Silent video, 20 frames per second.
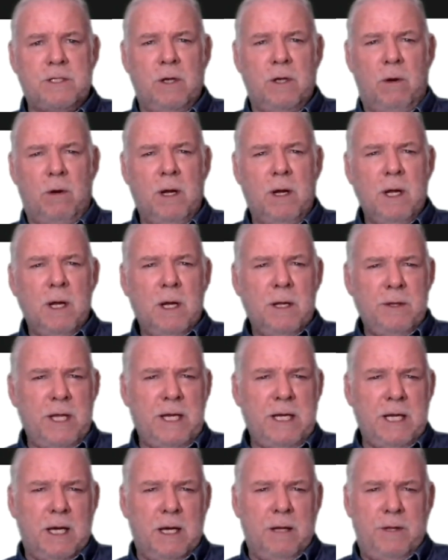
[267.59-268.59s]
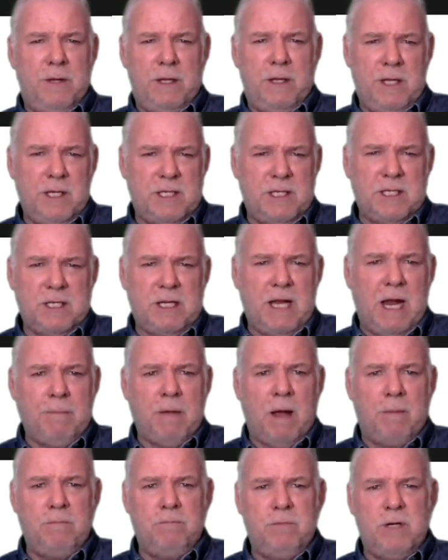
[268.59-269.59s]
So this is a
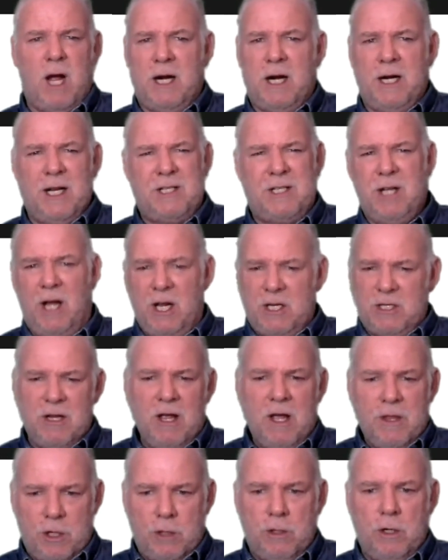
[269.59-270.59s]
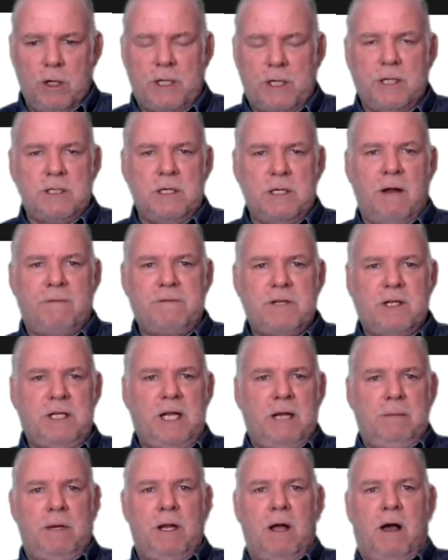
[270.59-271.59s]
game I'm not going to touch. The hook is enough to
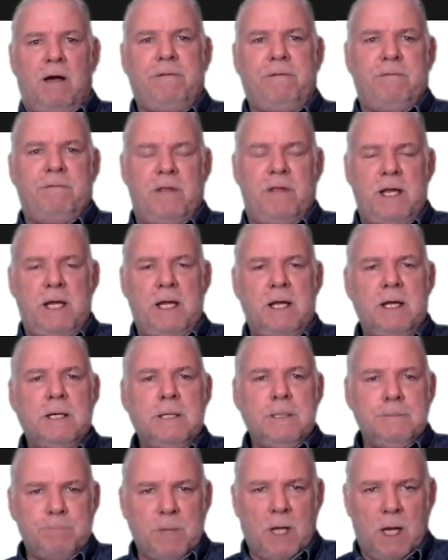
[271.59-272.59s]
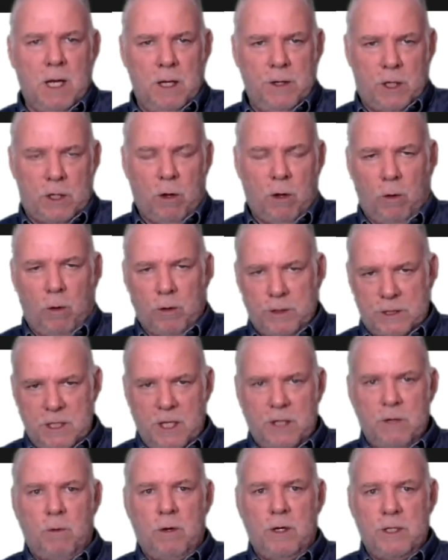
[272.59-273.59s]
keep me off of the Colts.
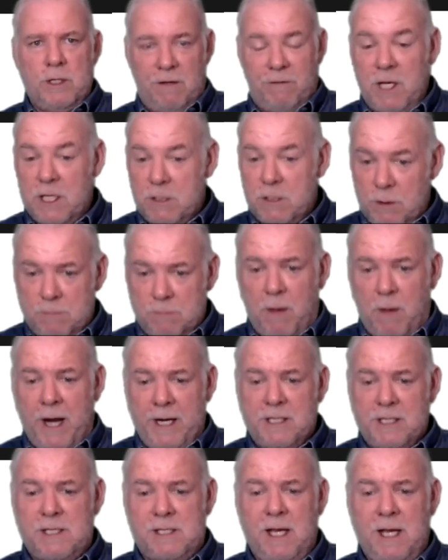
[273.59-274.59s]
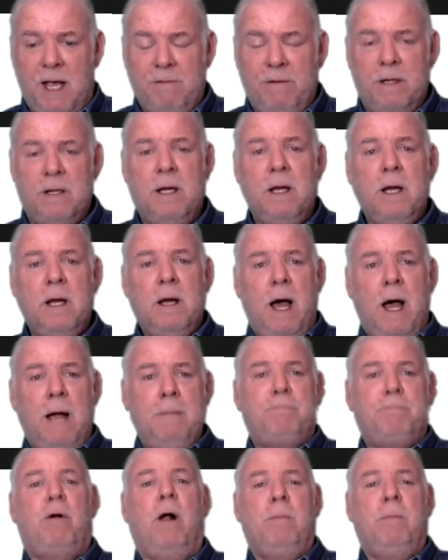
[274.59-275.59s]
In other words, if this was -7,
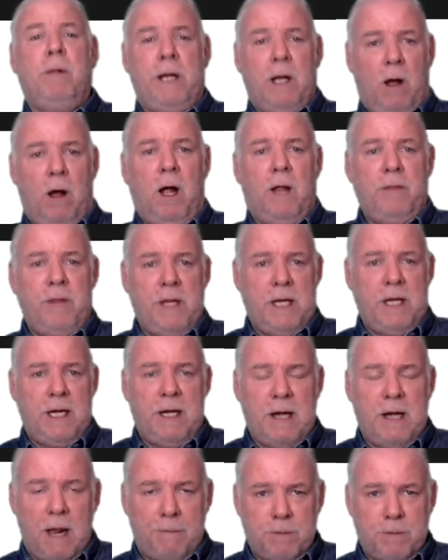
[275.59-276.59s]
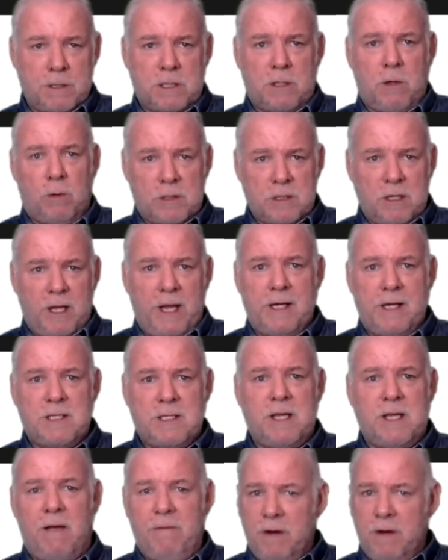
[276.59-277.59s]
I'm probably on the Indianapolis Colts laying
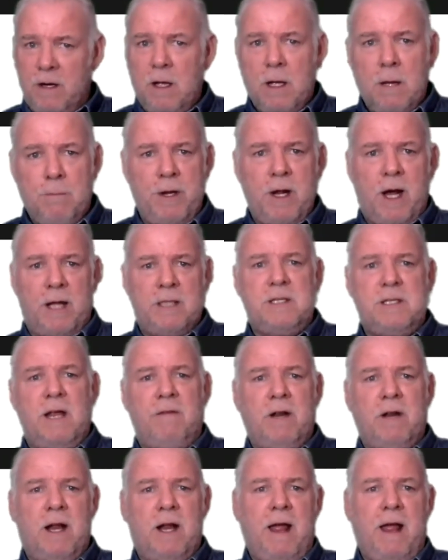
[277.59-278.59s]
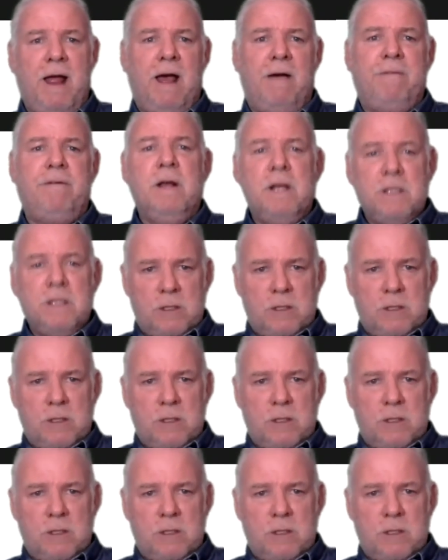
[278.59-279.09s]
7, but not 7.5.